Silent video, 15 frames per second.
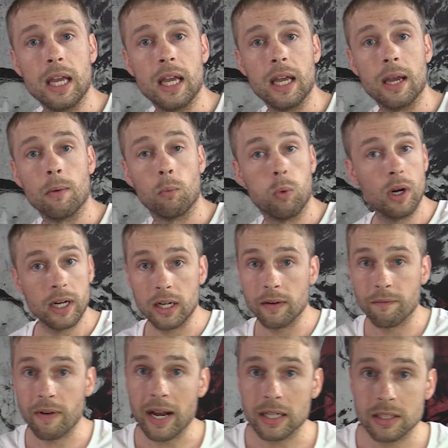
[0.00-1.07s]
would it
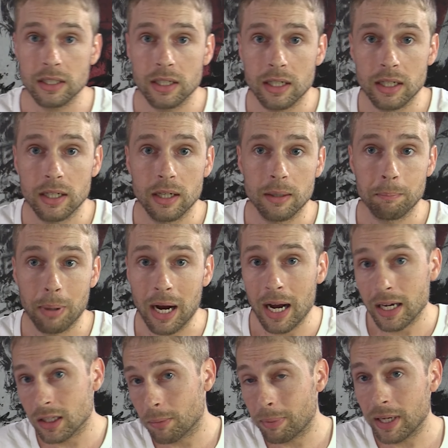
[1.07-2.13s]
affect
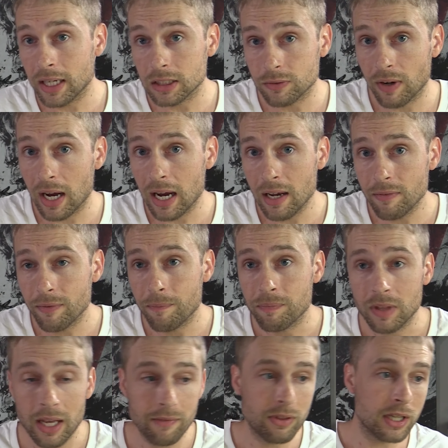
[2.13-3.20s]
buying the PS5
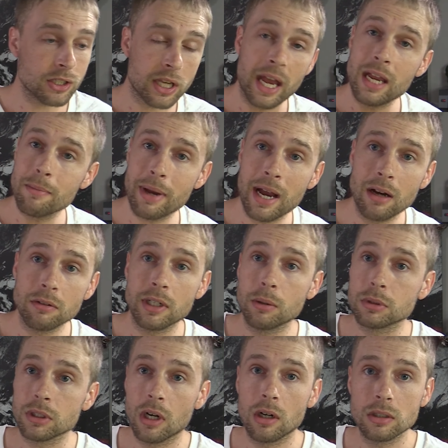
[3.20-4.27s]
if this came out and it
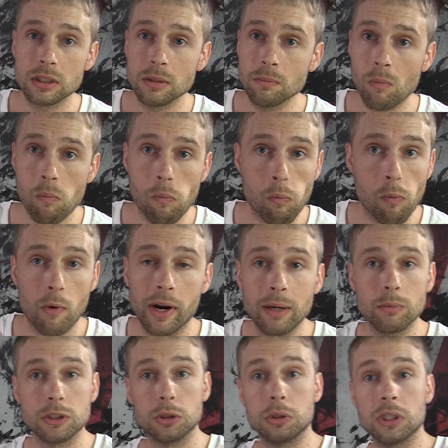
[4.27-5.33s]
was awesome? Right?
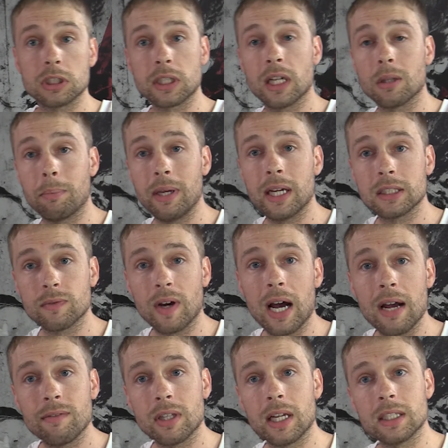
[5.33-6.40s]
Would you just get the PS5
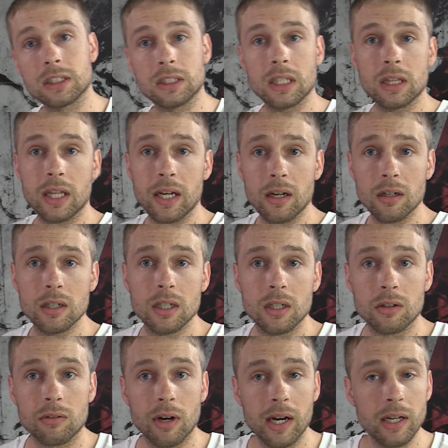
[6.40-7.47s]
and let it sit there?
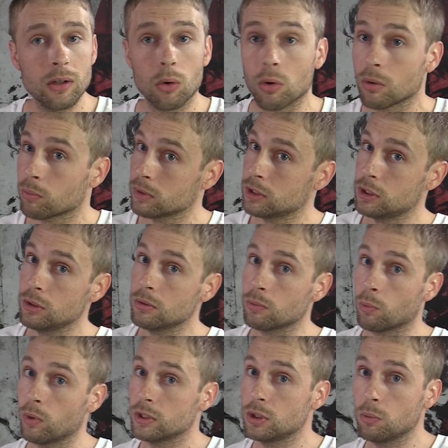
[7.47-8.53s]
Right? Or would you
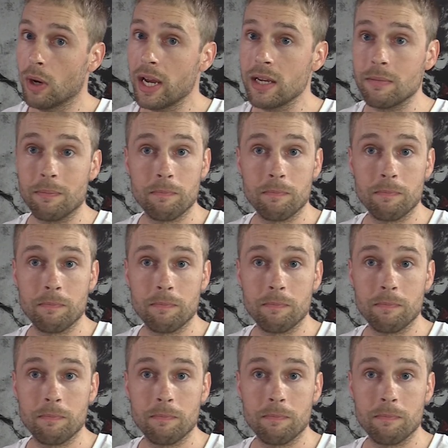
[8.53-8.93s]
wait?